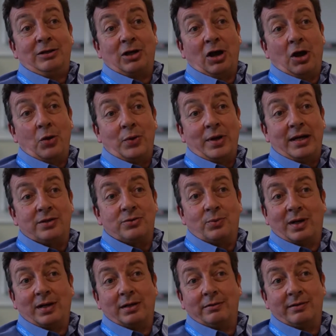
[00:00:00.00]
clone it
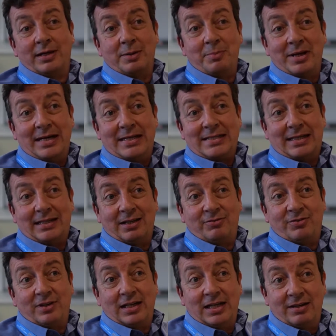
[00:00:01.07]
while you're in a meeting
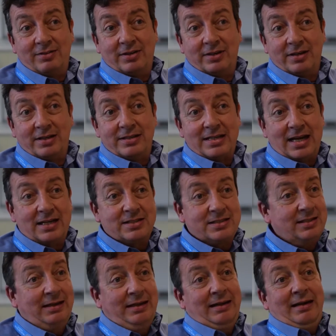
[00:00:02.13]
if you leave it at your
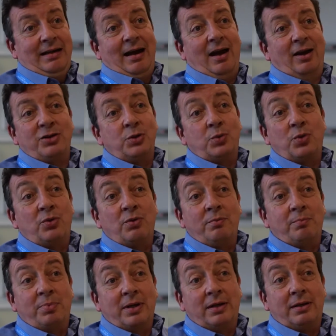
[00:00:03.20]
desk, and you
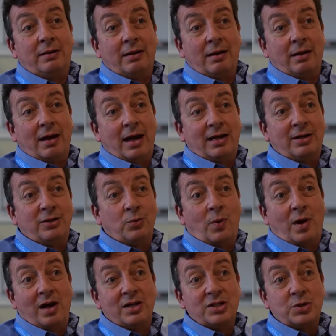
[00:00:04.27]
wouldn't be any the
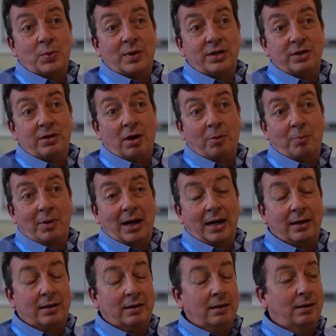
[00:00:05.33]
wiser when you got
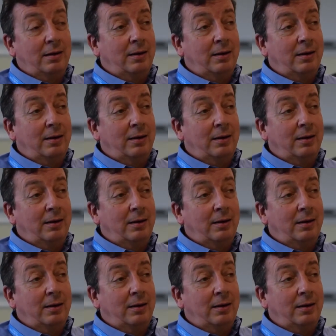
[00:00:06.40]
back.